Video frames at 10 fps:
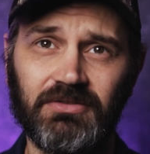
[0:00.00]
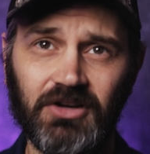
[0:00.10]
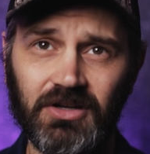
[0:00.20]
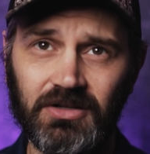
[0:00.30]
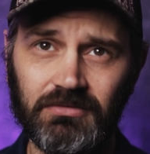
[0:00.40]
I've
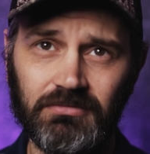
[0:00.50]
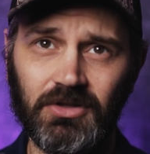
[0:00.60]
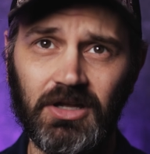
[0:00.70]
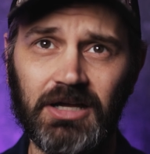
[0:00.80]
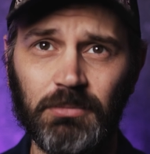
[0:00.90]
got a
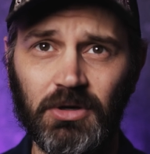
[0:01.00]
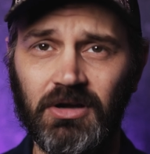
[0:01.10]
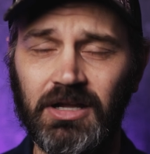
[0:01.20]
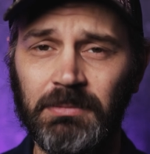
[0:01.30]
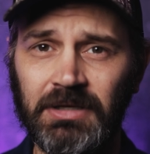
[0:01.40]
light
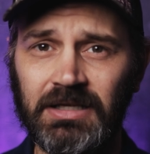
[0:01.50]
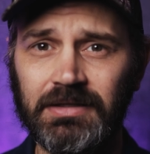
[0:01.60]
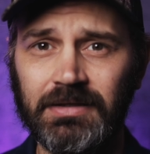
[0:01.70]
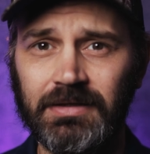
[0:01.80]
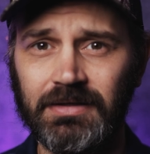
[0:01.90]
behind me.